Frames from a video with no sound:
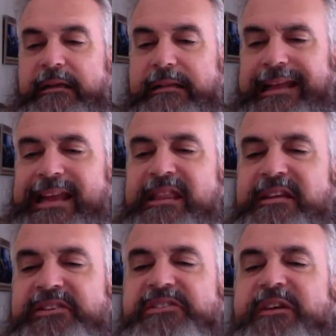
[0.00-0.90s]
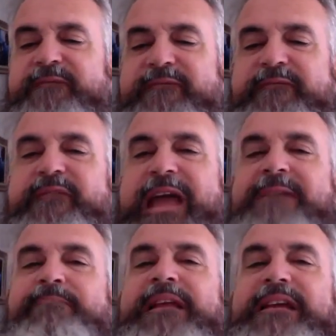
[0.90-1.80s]
Lynn, this is a
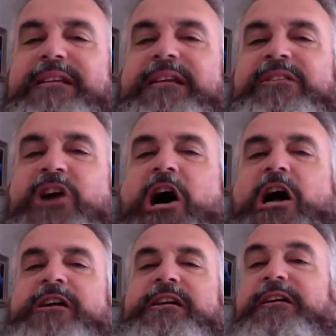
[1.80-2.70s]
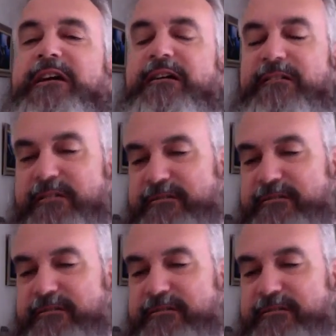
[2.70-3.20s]
family talk here.